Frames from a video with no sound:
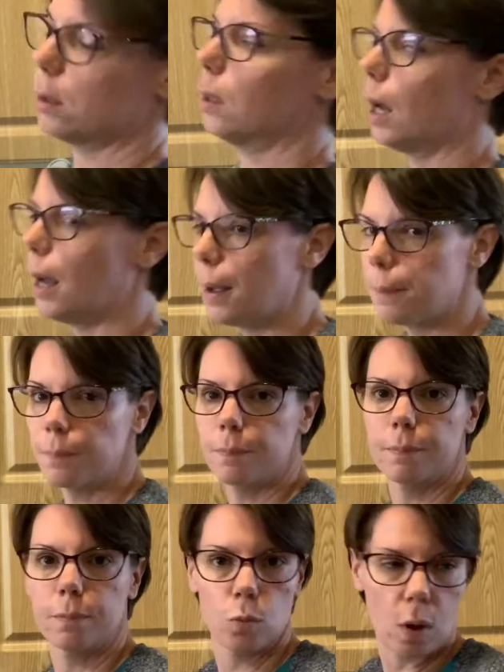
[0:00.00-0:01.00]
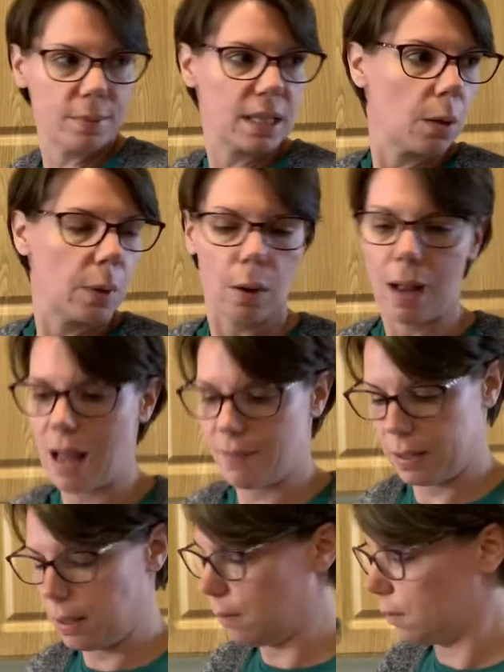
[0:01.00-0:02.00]
So I'm saying we don't have
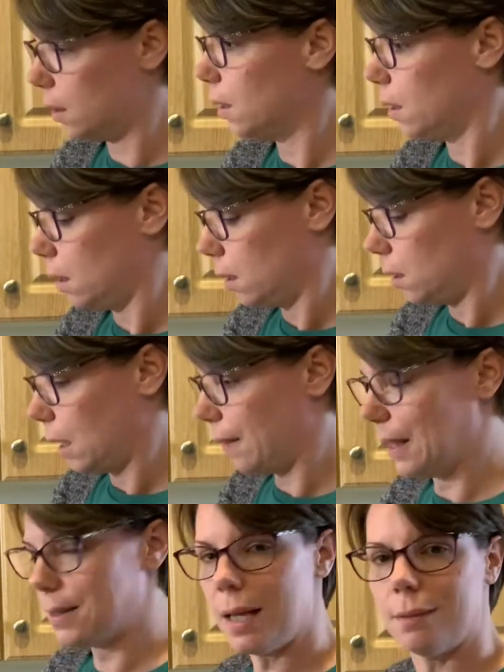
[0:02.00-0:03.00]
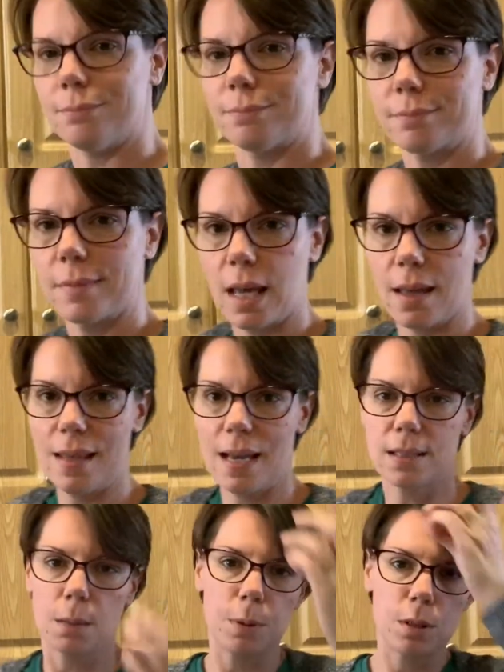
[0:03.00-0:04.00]
any. And that's it. And
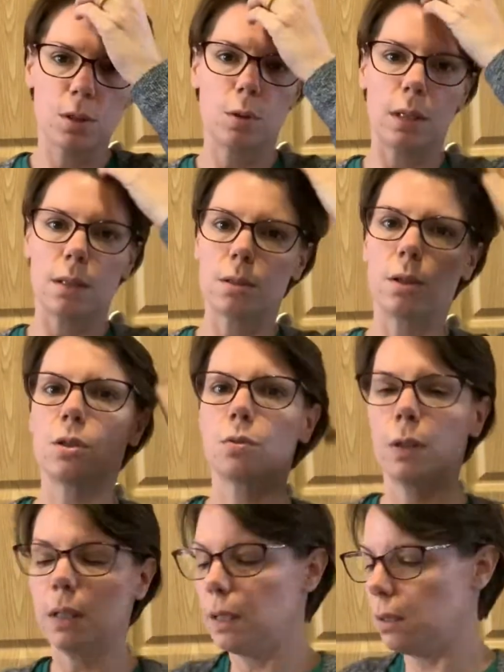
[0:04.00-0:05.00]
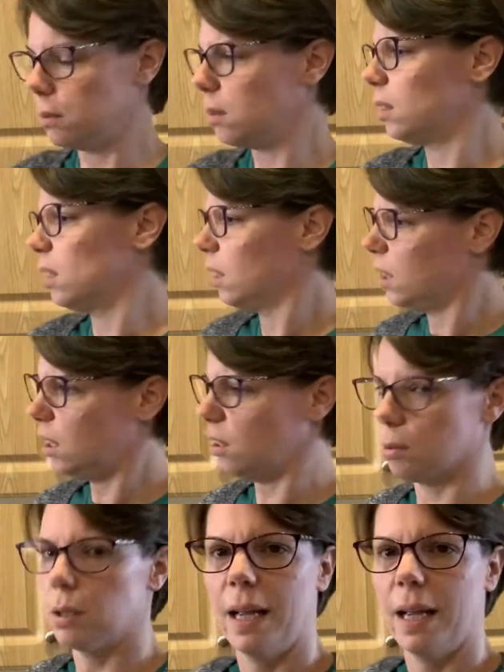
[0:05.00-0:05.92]
that's a Pizookie. So it's really. Ew.